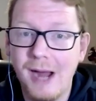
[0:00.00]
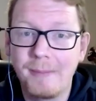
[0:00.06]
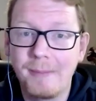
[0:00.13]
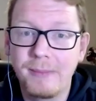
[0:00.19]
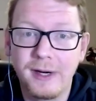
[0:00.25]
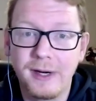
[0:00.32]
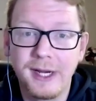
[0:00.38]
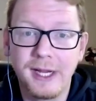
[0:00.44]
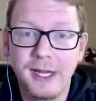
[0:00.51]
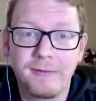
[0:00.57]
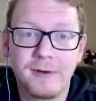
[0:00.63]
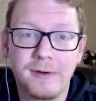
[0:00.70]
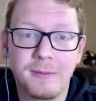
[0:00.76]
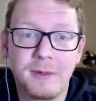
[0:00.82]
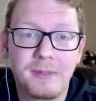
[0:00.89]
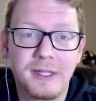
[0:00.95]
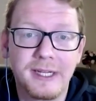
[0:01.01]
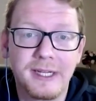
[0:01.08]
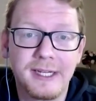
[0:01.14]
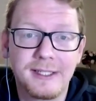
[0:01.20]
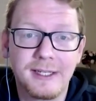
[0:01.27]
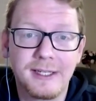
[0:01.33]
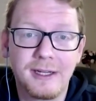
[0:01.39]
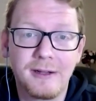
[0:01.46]
operate from a
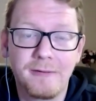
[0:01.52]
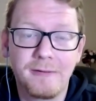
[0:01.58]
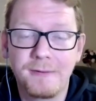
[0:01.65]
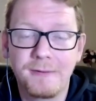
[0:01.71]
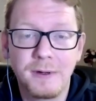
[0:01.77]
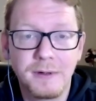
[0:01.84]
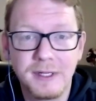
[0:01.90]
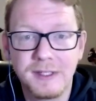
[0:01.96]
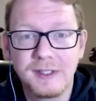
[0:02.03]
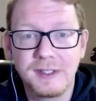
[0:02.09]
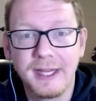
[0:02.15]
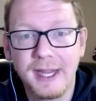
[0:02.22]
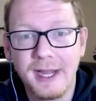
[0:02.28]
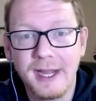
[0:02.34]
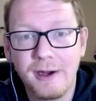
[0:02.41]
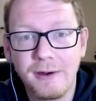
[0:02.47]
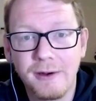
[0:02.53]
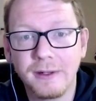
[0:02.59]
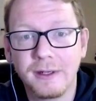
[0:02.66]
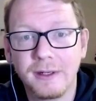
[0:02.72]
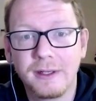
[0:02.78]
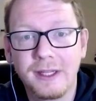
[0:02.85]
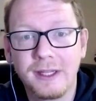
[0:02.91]
place of focusing out,